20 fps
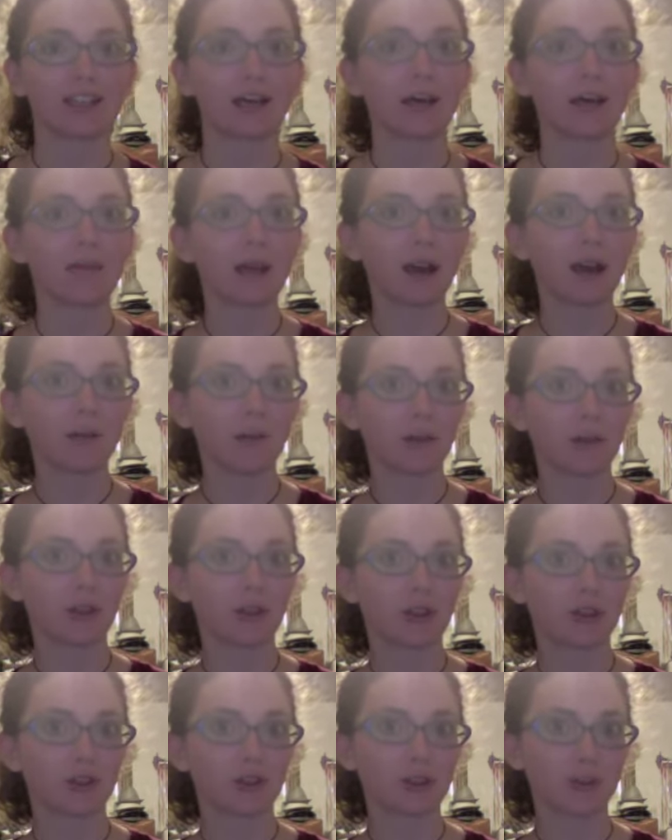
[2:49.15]
coming up with
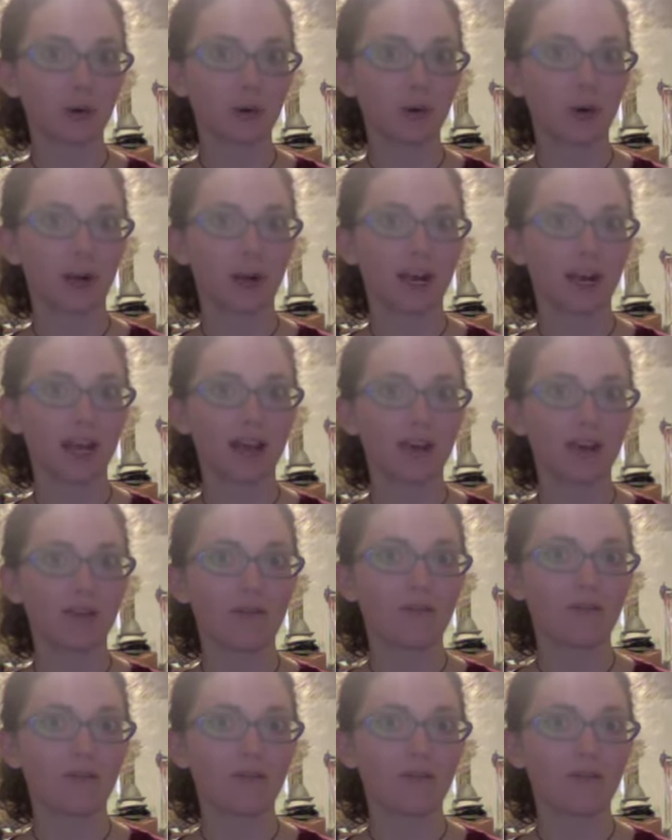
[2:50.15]
a story